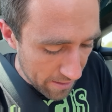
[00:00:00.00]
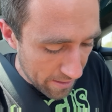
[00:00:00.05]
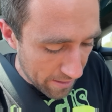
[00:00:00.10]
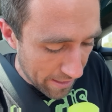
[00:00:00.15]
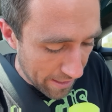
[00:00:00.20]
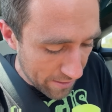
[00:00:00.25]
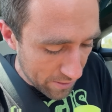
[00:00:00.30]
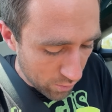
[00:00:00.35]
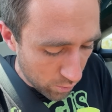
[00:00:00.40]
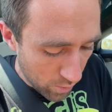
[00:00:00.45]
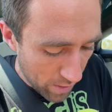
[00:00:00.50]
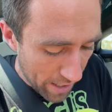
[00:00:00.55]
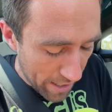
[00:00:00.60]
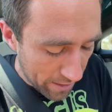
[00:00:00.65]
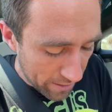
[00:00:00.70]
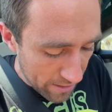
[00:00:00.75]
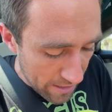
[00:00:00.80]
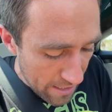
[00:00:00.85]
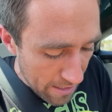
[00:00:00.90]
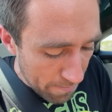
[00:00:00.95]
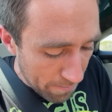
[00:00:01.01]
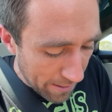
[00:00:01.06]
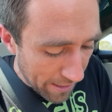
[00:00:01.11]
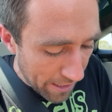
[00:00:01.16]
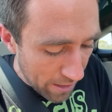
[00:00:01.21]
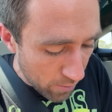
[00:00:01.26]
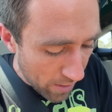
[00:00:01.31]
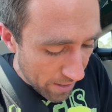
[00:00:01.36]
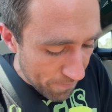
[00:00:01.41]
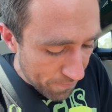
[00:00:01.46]
That's wild. But
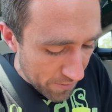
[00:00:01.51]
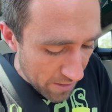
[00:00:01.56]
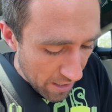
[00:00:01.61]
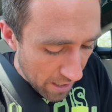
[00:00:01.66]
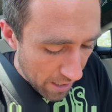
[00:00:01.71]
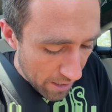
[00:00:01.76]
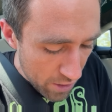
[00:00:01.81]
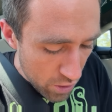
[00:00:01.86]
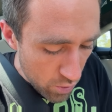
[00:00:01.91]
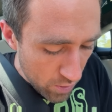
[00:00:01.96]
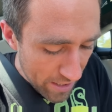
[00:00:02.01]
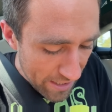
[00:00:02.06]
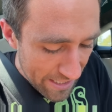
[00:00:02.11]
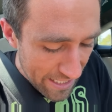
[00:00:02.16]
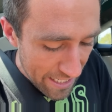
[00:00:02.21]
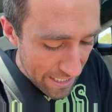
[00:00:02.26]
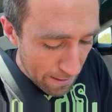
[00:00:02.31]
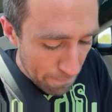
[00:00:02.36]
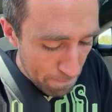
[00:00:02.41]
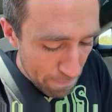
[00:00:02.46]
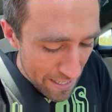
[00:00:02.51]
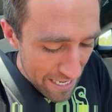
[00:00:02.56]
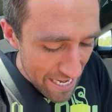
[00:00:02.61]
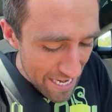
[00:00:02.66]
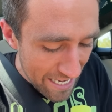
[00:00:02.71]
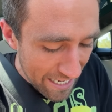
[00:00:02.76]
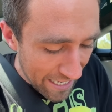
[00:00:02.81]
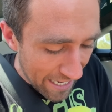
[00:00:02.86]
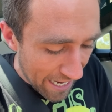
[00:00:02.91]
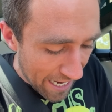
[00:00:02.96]
anyway, uh, you could take a
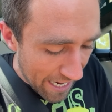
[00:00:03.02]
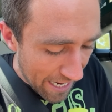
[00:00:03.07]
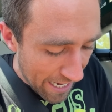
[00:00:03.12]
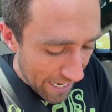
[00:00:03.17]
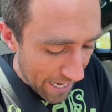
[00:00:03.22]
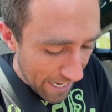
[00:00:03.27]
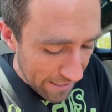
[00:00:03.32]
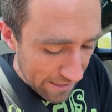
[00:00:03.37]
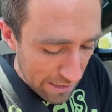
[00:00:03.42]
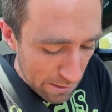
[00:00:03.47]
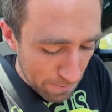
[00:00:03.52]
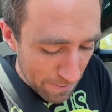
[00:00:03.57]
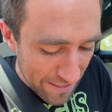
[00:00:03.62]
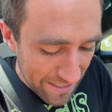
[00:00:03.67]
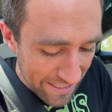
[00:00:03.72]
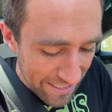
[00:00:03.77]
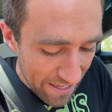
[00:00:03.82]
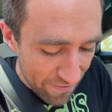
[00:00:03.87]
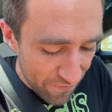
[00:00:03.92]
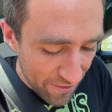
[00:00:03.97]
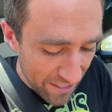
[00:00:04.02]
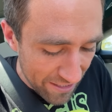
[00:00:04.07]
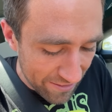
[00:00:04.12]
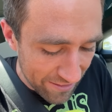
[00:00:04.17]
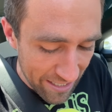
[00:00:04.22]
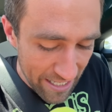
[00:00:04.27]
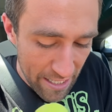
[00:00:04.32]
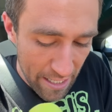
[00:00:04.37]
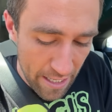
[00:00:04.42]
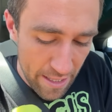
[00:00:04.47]
peek uh, at
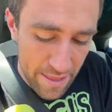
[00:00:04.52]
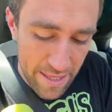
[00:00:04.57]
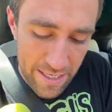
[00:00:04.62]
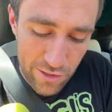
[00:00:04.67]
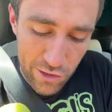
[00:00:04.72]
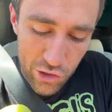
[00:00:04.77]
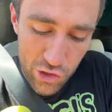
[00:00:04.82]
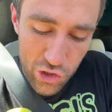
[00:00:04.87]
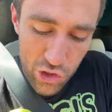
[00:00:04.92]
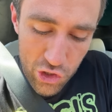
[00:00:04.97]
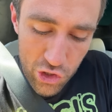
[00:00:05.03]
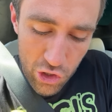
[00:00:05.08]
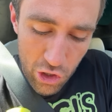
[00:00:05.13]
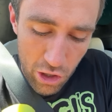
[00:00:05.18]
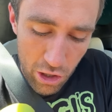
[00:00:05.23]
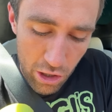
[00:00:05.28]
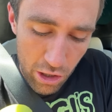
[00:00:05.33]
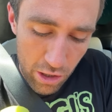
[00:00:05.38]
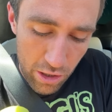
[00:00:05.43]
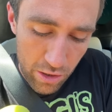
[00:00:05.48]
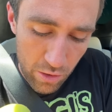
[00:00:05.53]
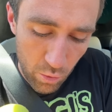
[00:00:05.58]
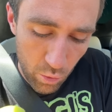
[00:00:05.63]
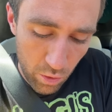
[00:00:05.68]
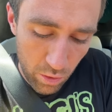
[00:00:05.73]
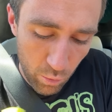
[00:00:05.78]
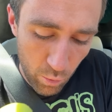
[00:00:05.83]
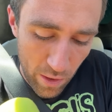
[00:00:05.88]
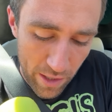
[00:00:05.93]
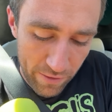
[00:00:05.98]
specifically this chart
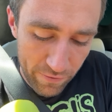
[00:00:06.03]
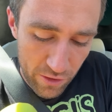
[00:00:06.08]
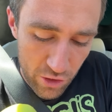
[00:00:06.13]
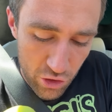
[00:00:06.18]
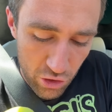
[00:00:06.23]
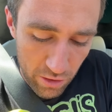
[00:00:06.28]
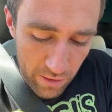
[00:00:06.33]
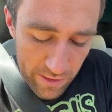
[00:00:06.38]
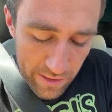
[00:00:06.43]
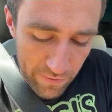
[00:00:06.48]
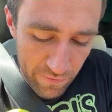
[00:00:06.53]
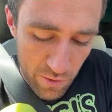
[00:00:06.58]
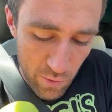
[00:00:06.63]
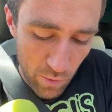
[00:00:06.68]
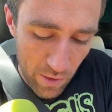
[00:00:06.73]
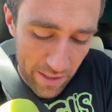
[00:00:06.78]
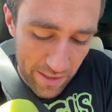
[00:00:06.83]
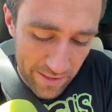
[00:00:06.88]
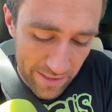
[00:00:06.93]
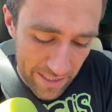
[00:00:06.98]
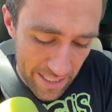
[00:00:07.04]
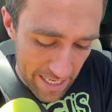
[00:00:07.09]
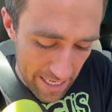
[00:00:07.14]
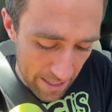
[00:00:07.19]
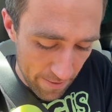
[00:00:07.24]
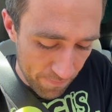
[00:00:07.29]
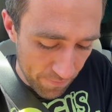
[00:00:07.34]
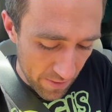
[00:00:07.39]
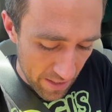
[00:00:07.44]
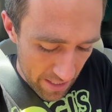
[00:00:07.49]
or one of the charts if you want to see them.